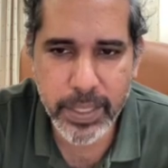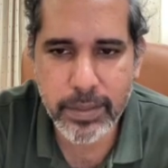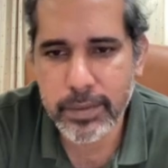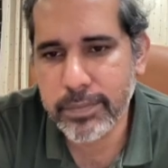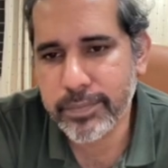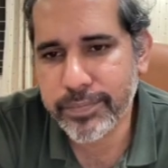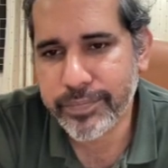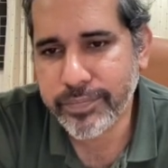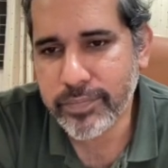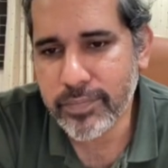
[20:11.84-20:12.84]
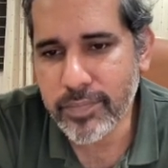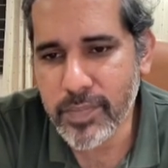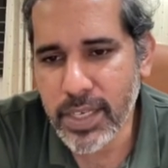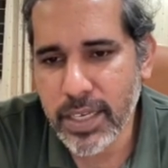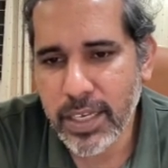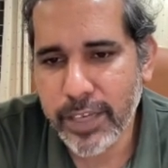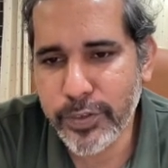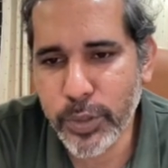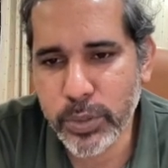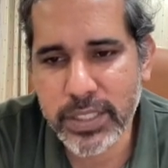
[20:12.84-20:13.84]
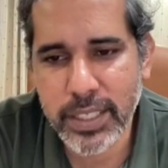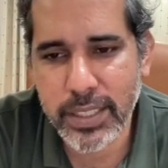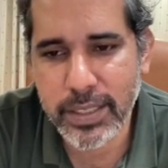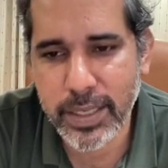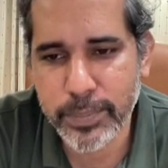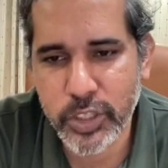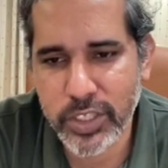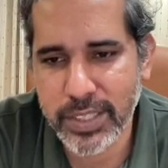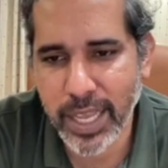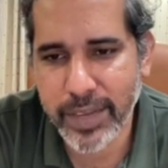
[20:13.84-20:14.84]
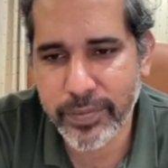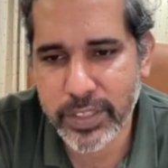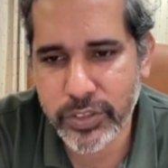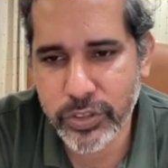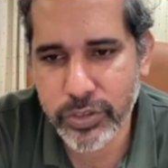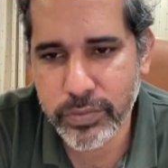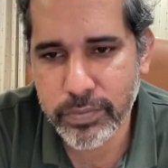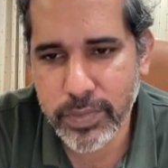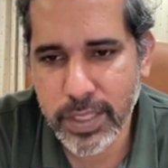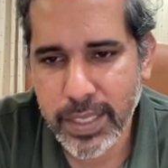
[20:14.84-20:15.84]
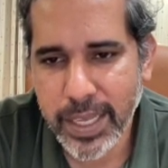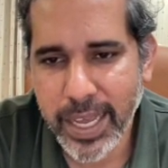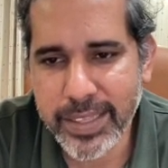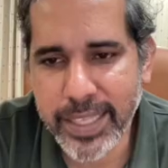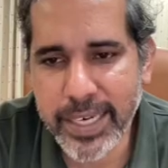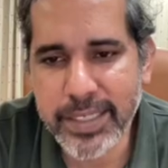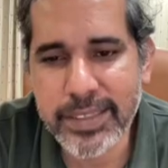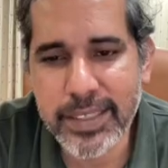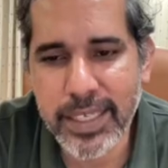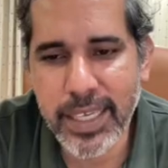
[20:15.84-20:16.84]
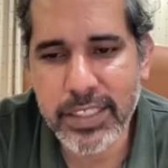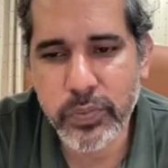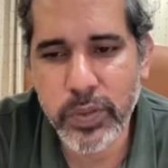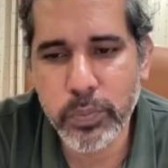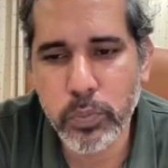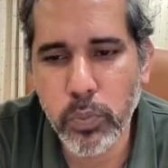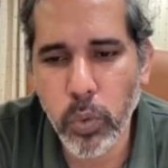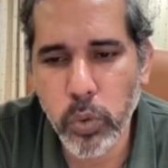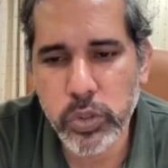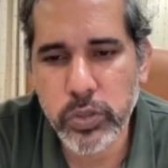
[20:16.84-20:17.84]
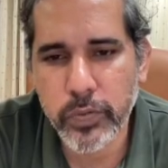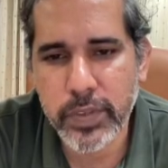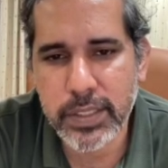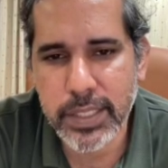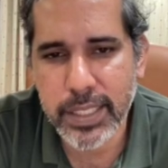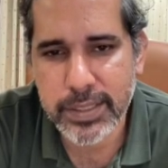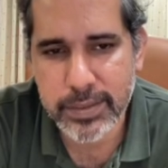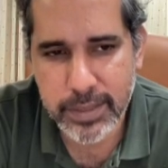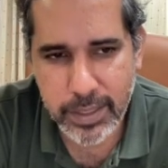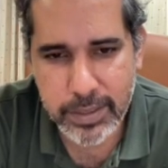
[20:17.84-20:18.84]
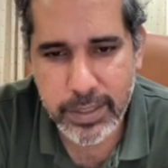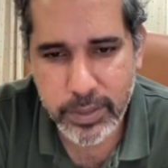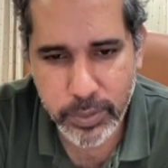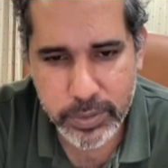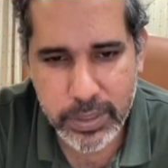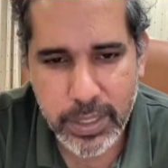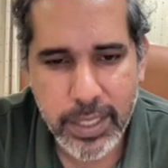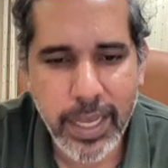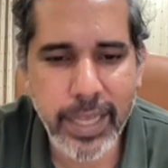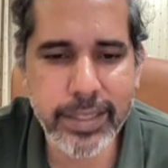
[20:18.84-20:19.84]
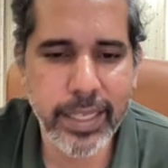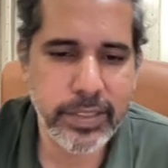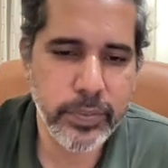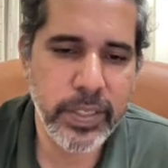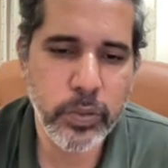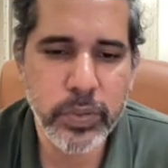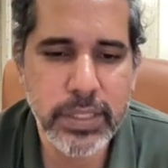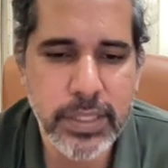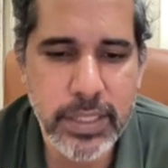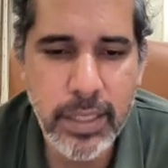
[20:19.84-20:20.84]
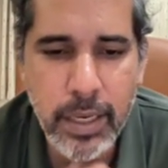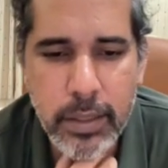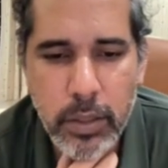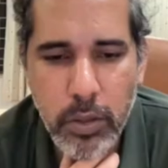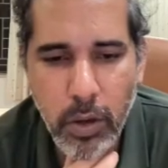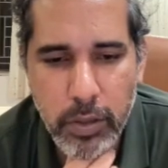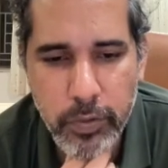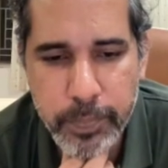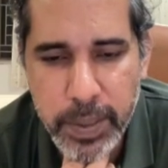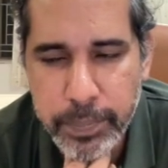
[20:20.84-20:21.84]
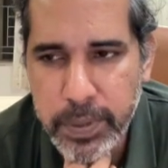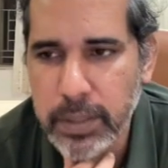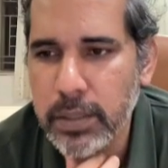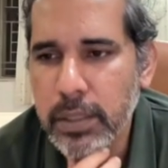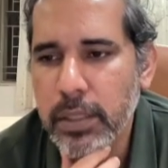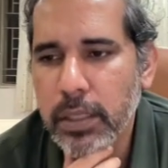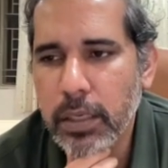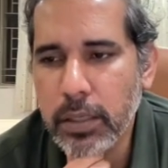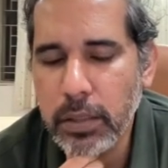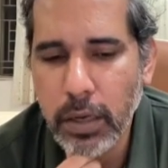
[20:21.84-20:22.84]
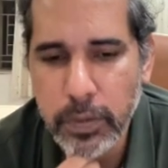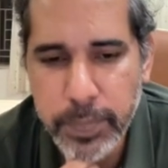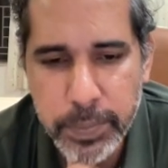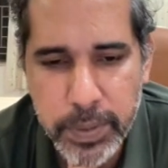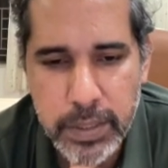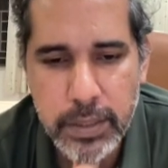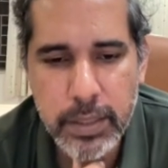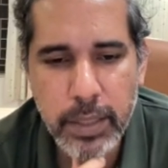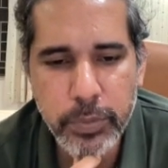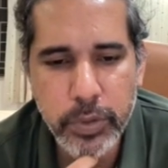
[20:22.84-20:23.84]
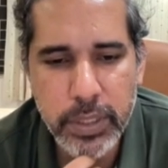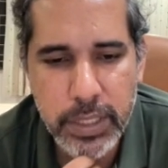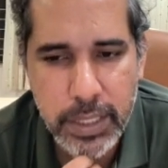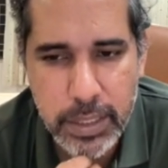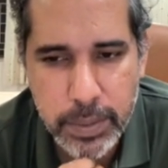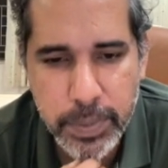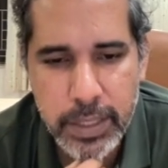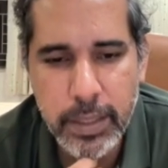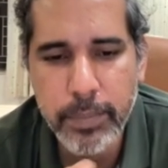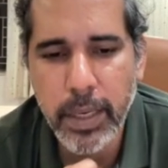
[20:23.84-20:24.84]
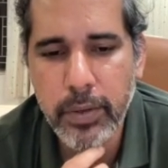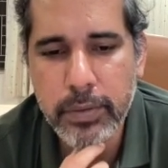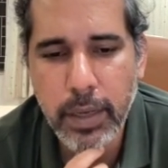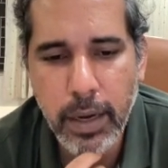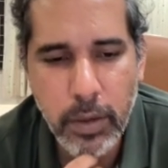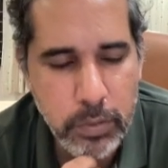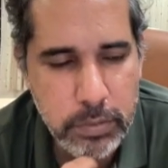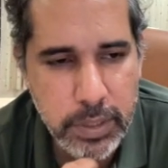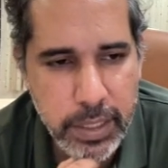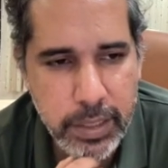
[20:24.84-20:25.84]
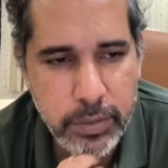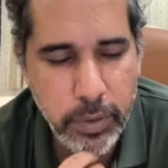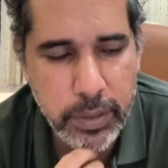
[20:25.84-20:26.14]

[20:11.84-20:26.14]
But if you don't skill her up, she's average. And that is the case with most of these SSR heroes. And that's why you will see a lot of people in the community cribbing about how there are